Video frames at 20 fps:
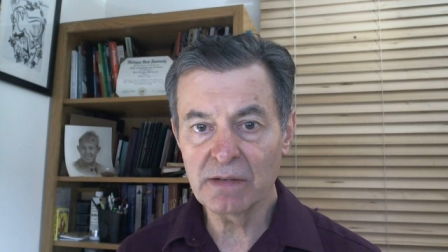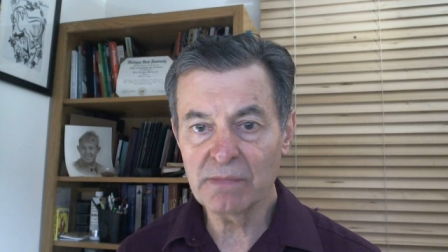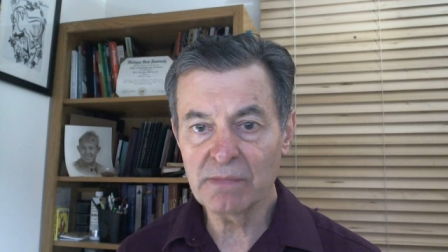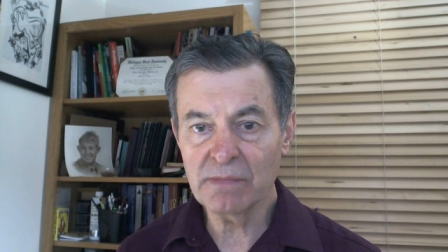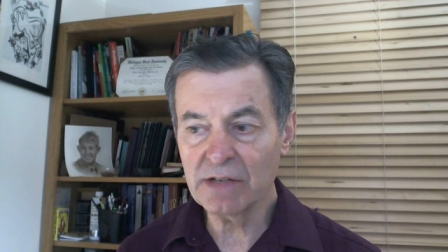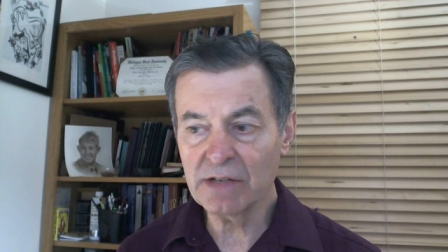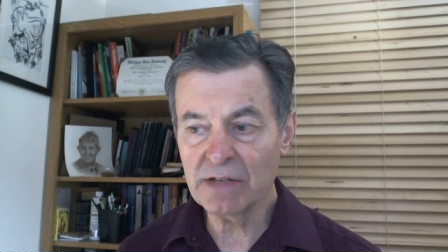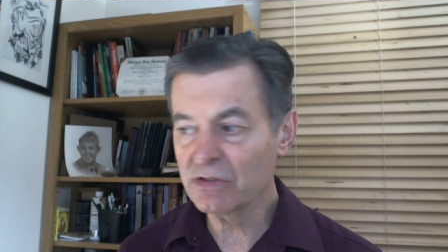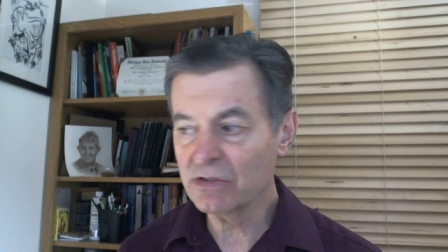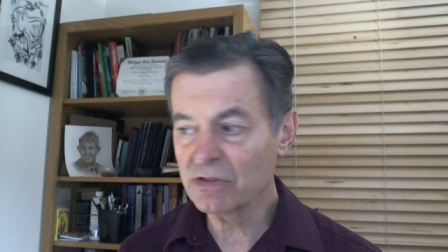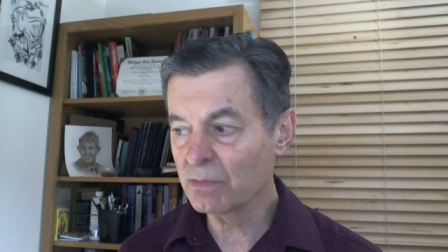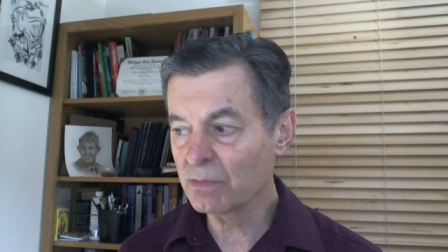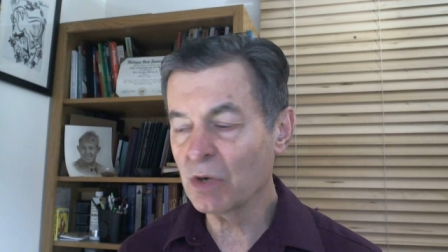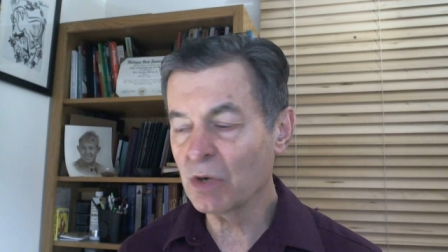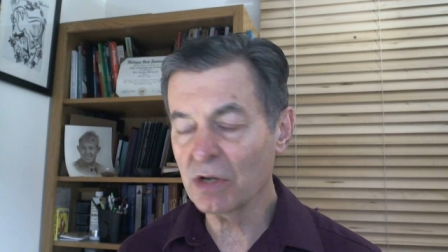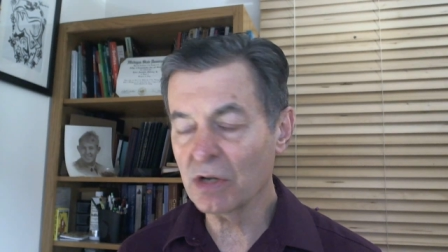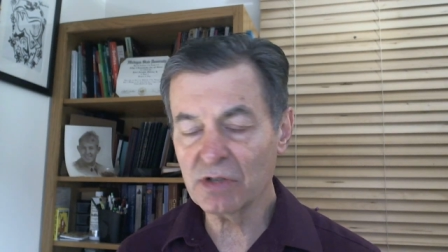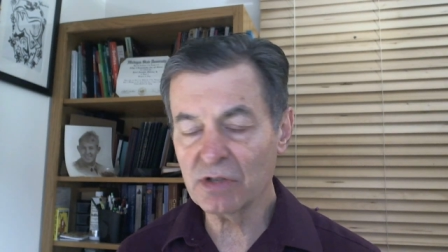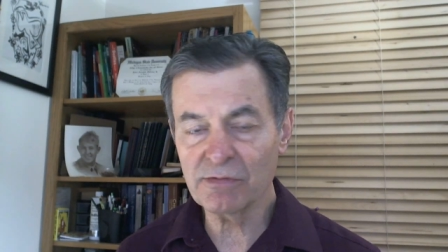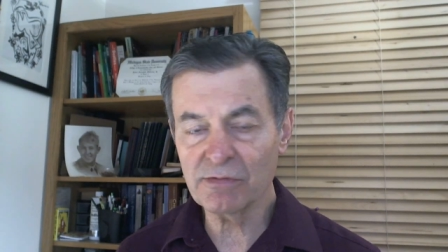I just
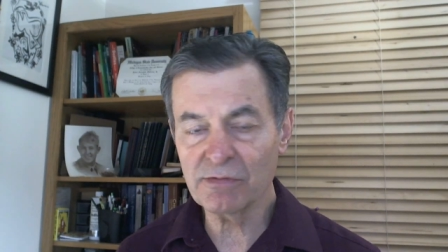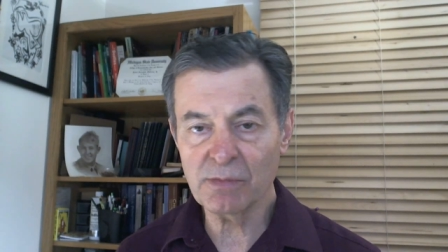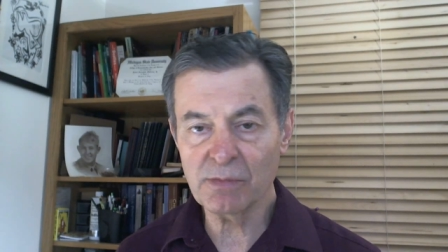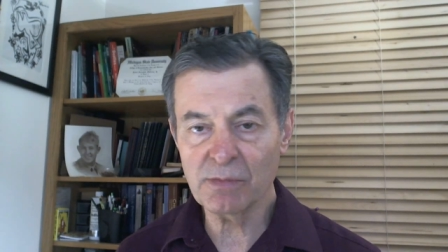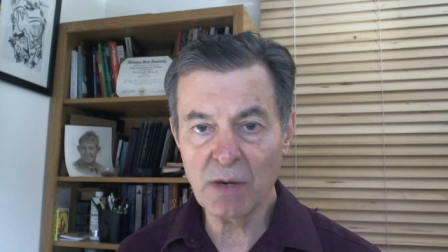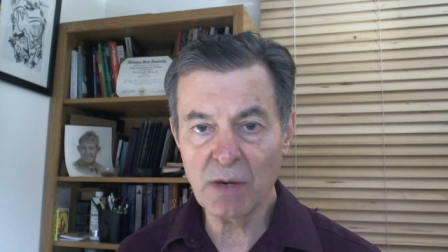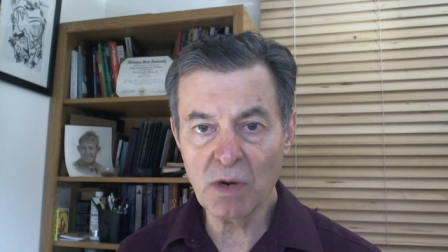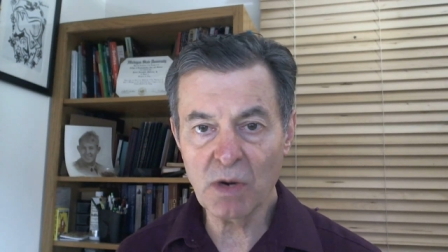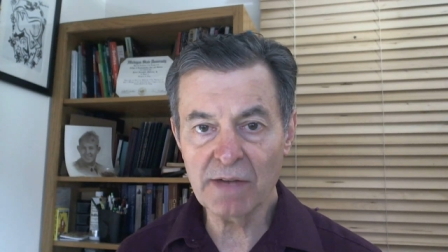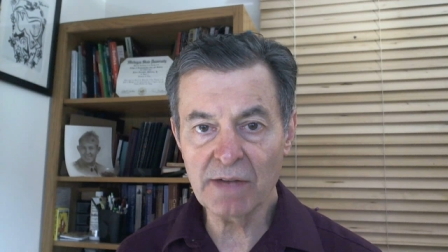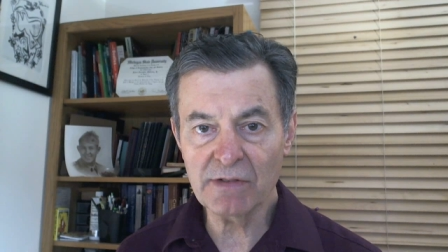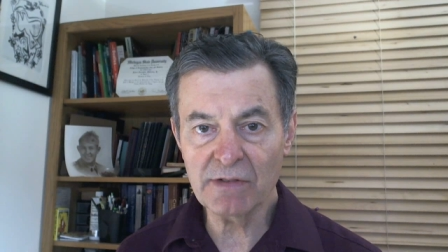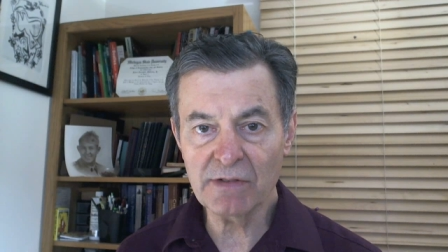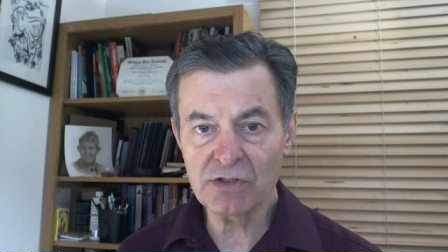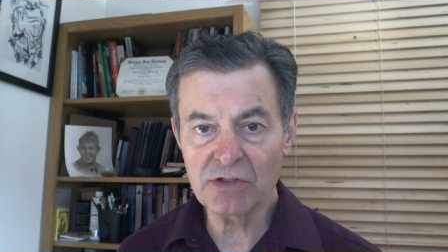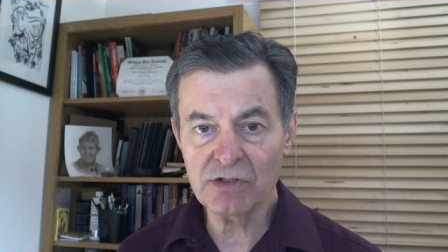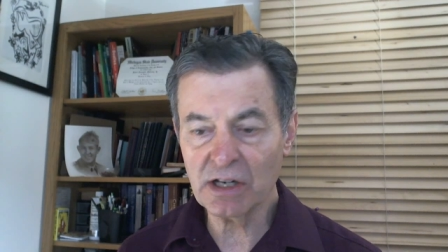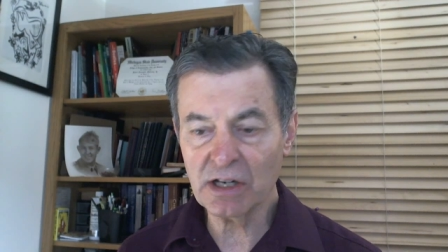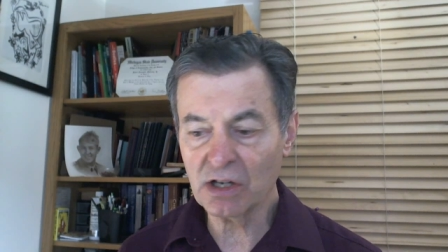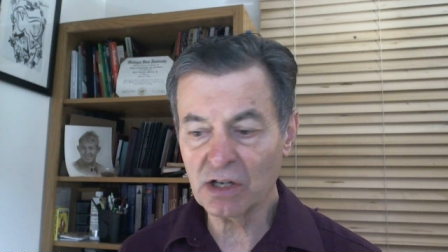brought some for my wife because
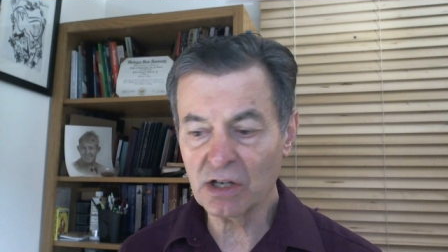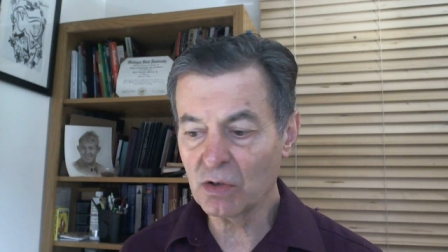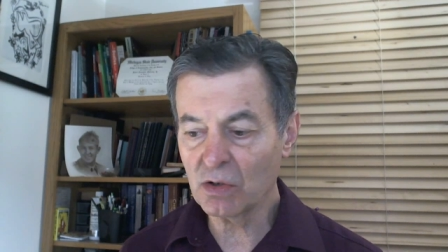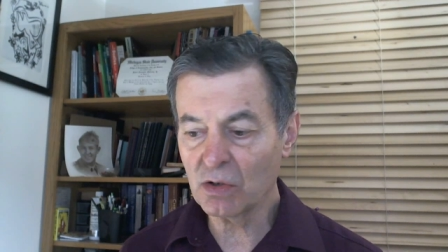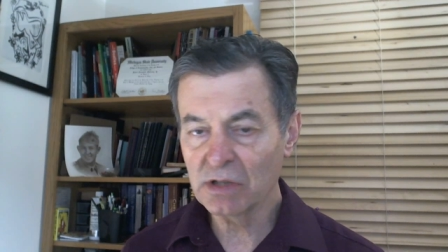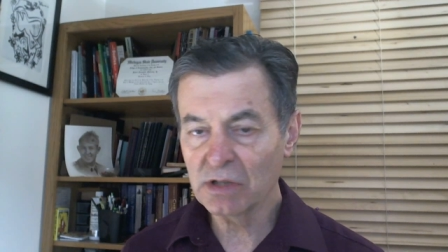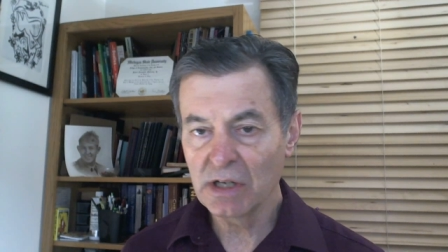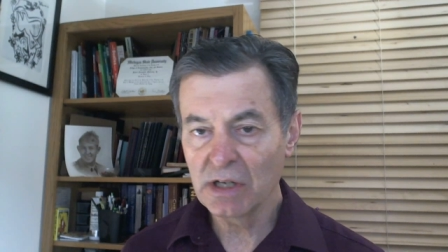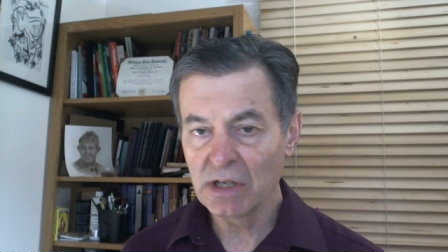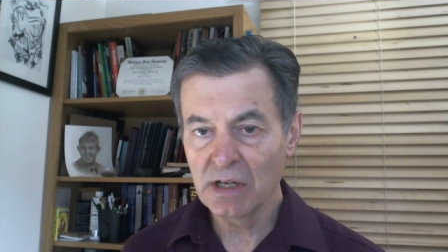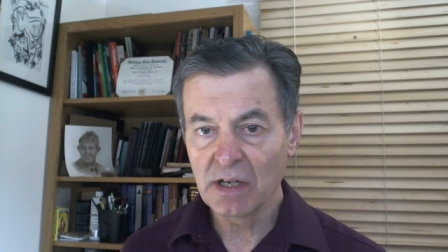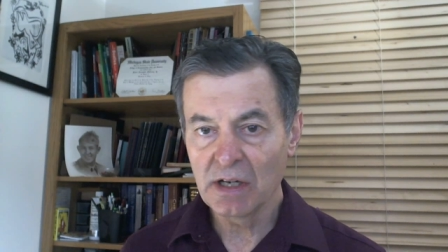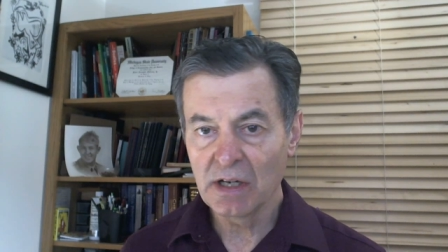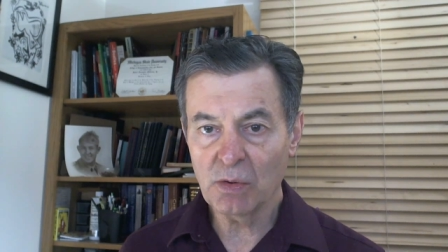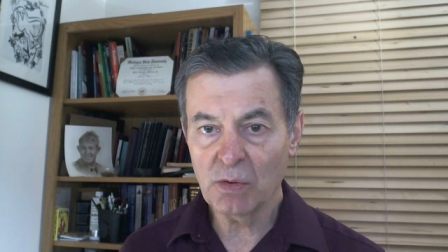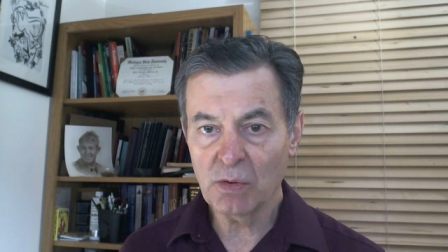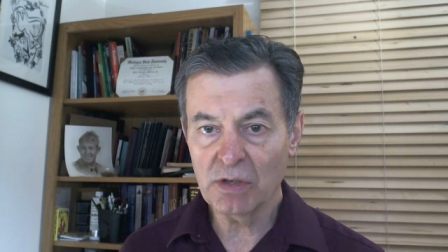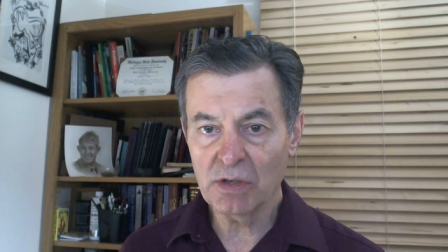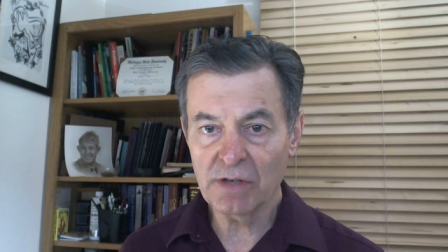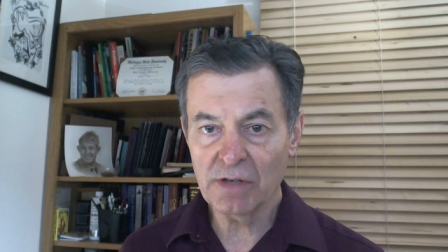she had a cold.
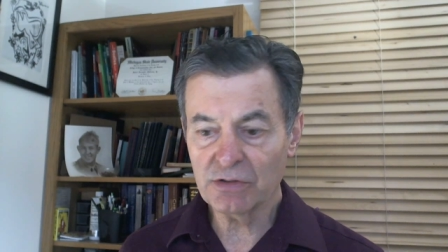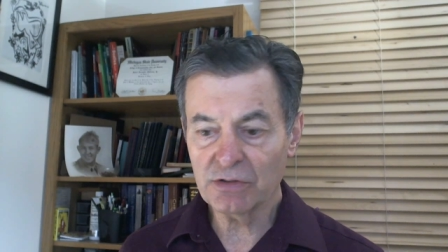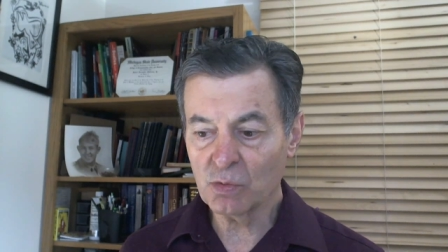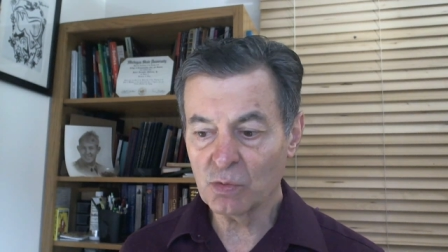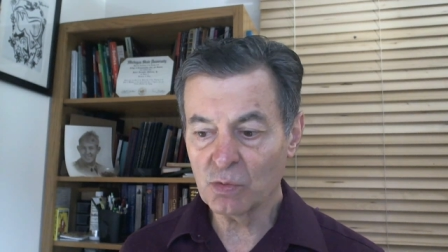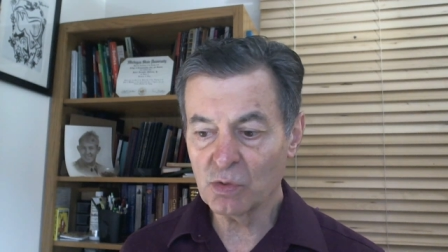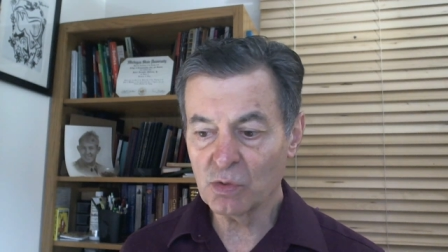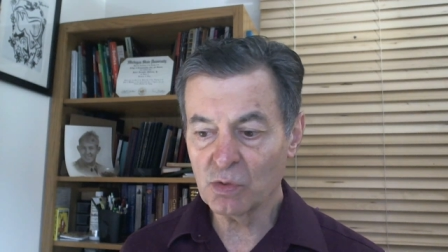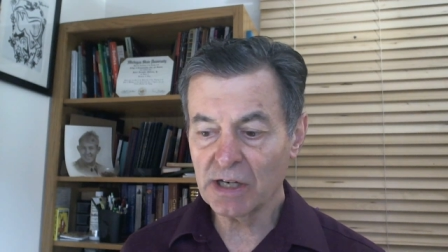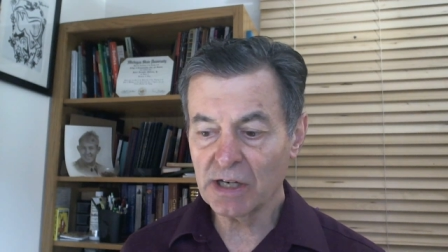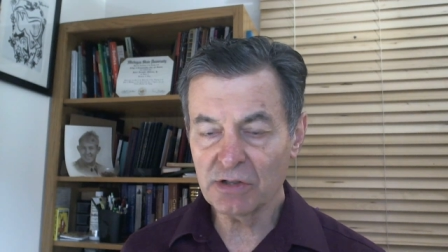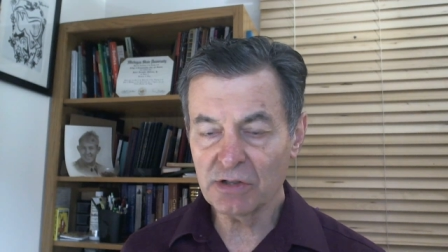I wonder if this will work.